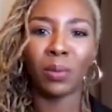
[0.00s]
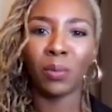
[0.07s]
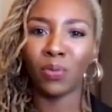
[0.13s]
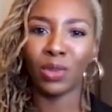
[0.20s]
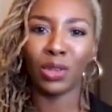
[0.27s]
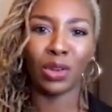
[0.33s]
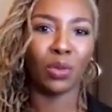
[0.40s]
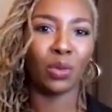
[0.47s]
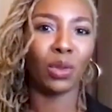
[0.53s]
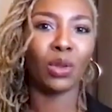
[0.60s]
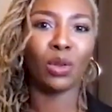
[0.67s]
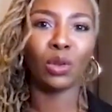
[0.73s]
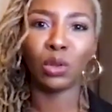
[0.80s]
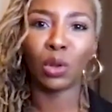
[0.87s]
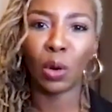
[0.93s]
you know,
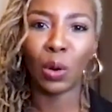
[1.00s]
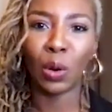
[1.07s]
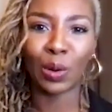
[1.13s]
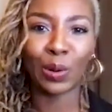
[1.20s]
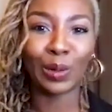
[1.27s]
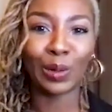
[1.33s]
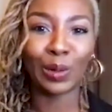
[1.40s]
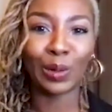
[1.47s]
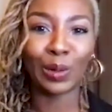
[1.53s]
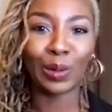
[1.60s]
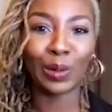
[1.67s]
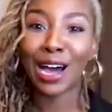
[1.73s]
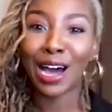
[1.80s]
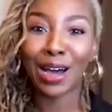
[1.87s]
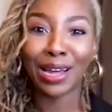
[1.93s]
local
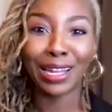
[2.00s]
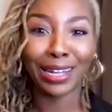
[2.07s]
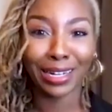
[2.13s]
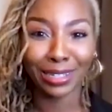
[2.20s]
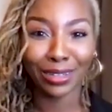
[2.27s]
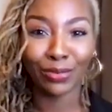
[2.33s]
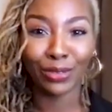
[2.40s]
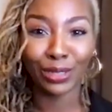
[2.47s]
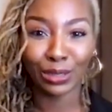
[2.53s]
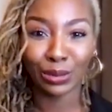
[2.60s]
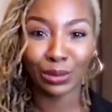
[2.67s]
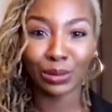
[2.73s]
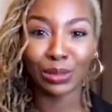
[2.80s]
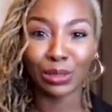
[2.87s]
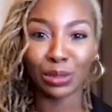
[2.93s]
elected
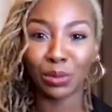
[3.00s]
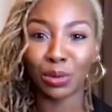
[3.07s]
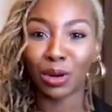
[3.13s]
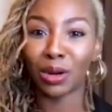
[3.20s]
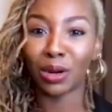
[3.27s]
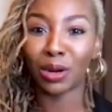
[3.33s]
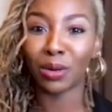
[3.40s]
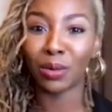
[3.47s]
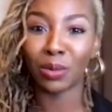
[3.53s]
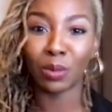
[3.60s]
officials who are